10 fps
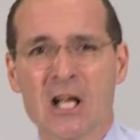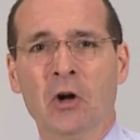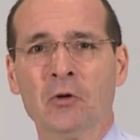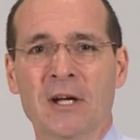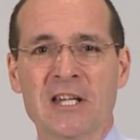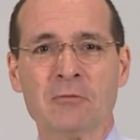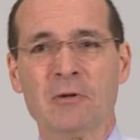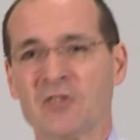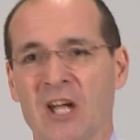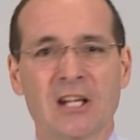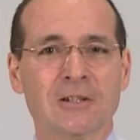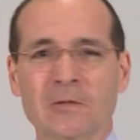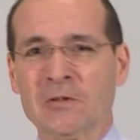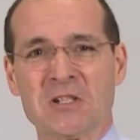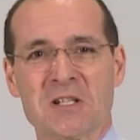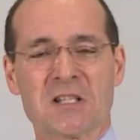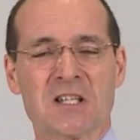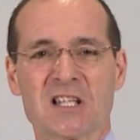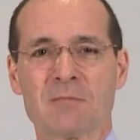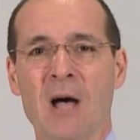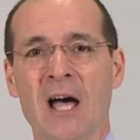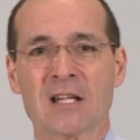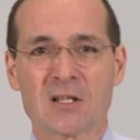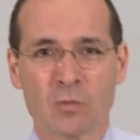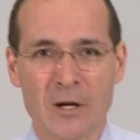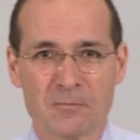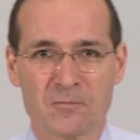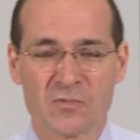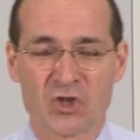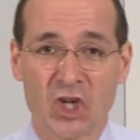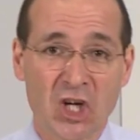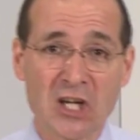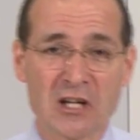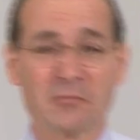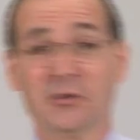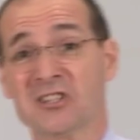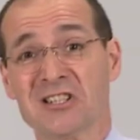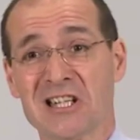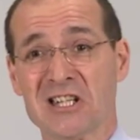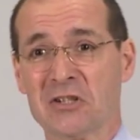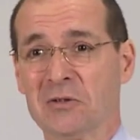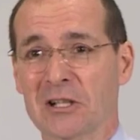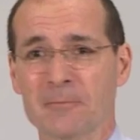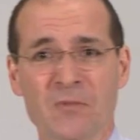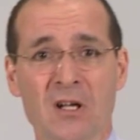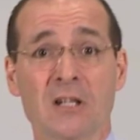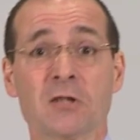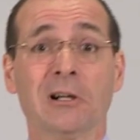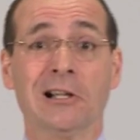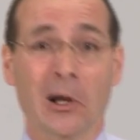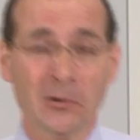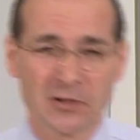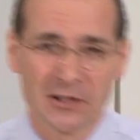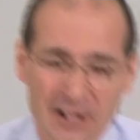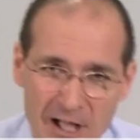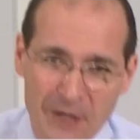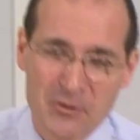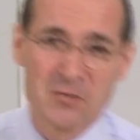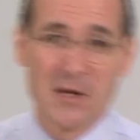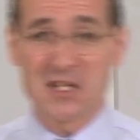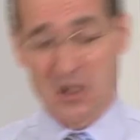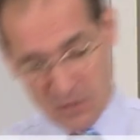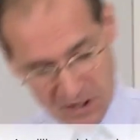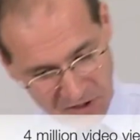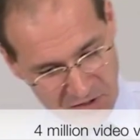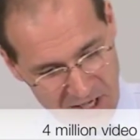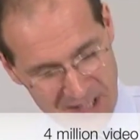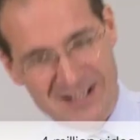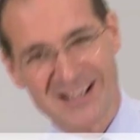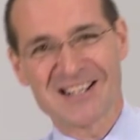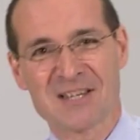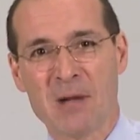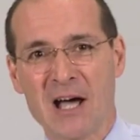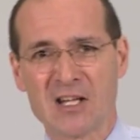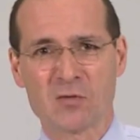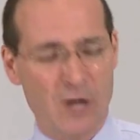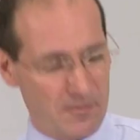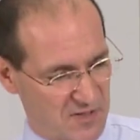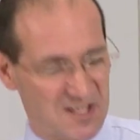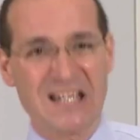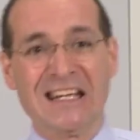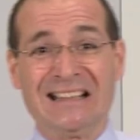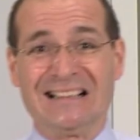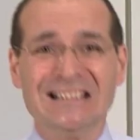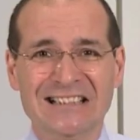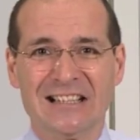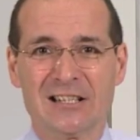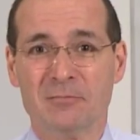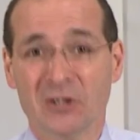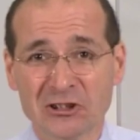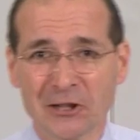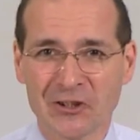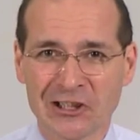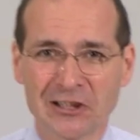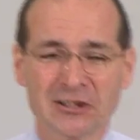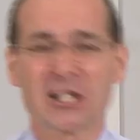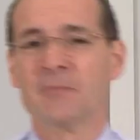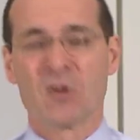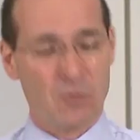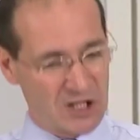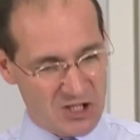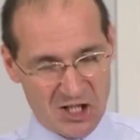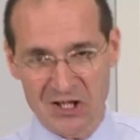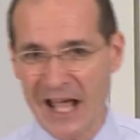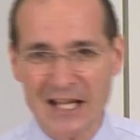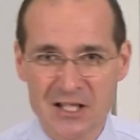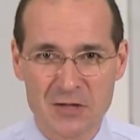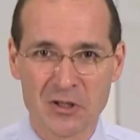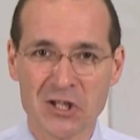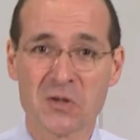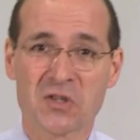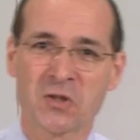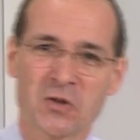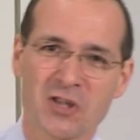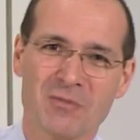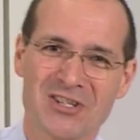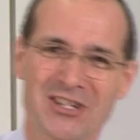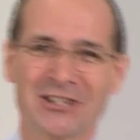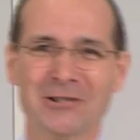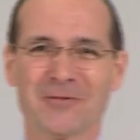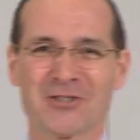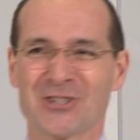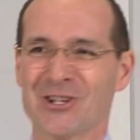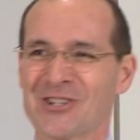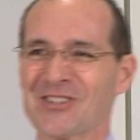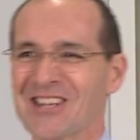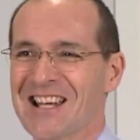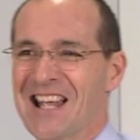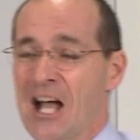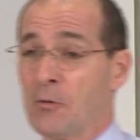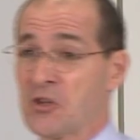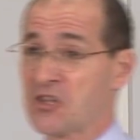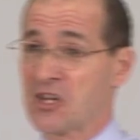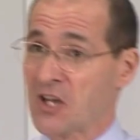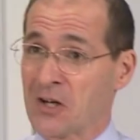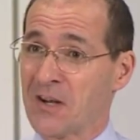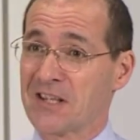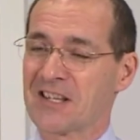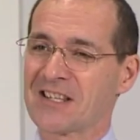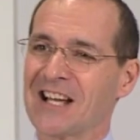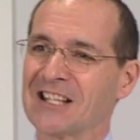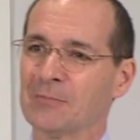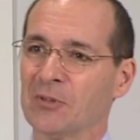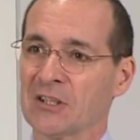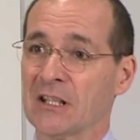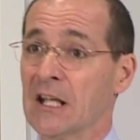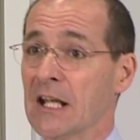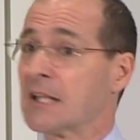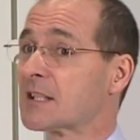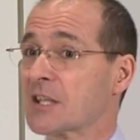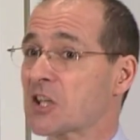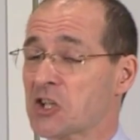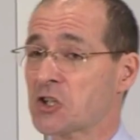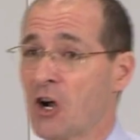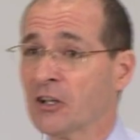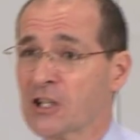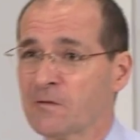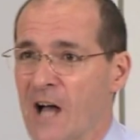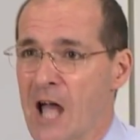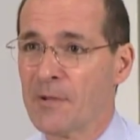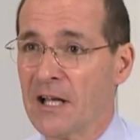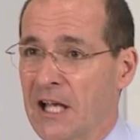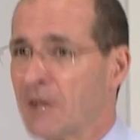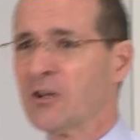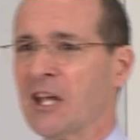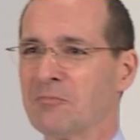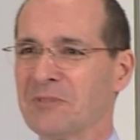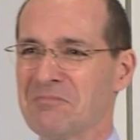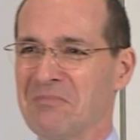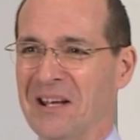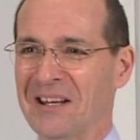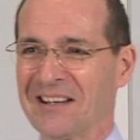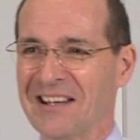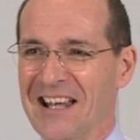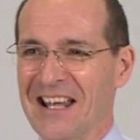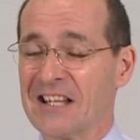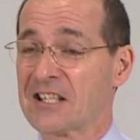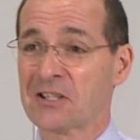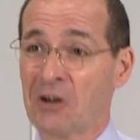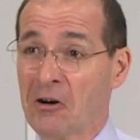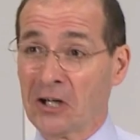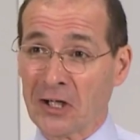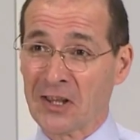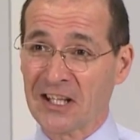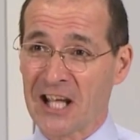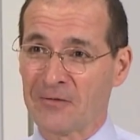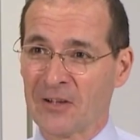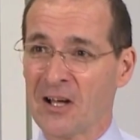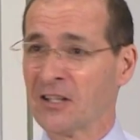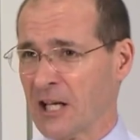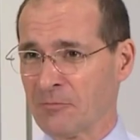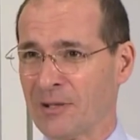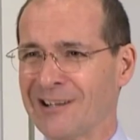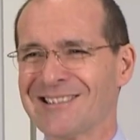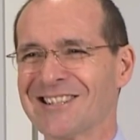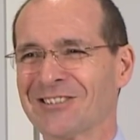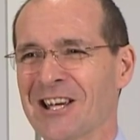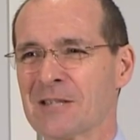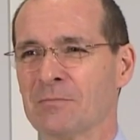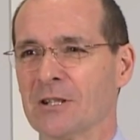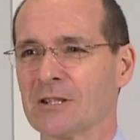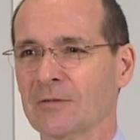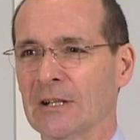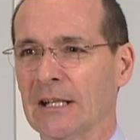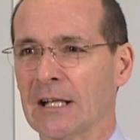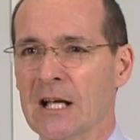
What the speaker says: Already we've taken, for instance, the spider's web gene and put it into a goat, which means that we can create a spider's web sticky gunk in the milk of the goat. We can turn that into a new suture material for surgeons, which degenerates inside the body. It's the strongest fiber ever yet been made. It's stronger than Kevlar, yet biodegrades beautifully.